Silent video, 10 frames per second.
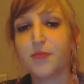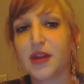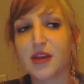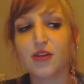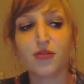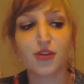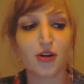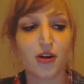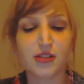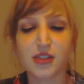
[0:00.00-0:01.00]
but I know
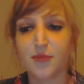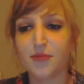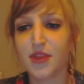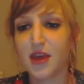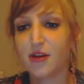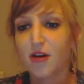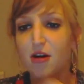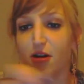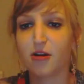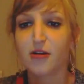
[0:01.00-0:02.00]
there are some that
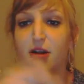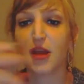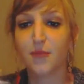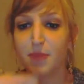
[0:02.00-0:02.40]
are